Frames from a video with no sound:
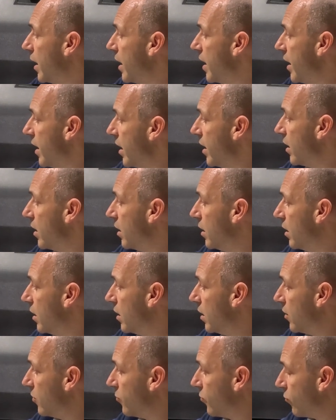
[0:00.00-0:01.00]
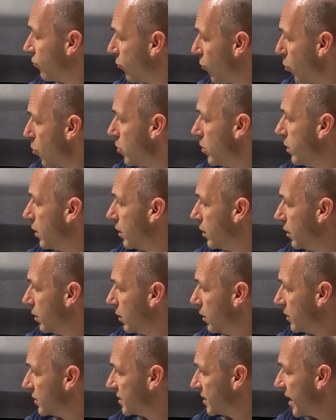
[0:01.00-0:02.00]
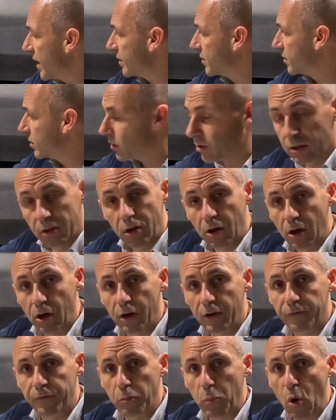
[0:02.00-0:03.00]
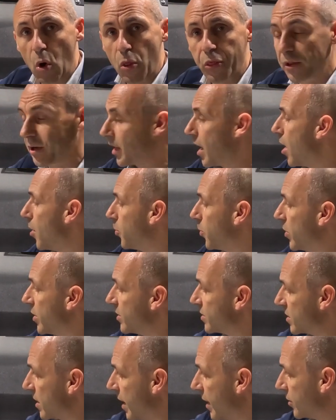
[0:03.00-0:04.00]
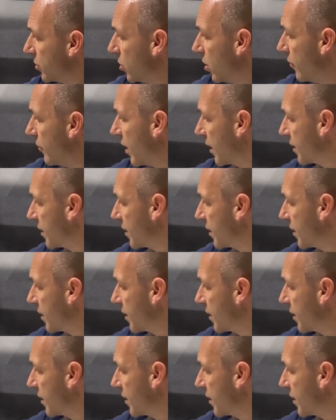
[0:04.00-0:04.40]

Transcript: a, a full set of both couplings and of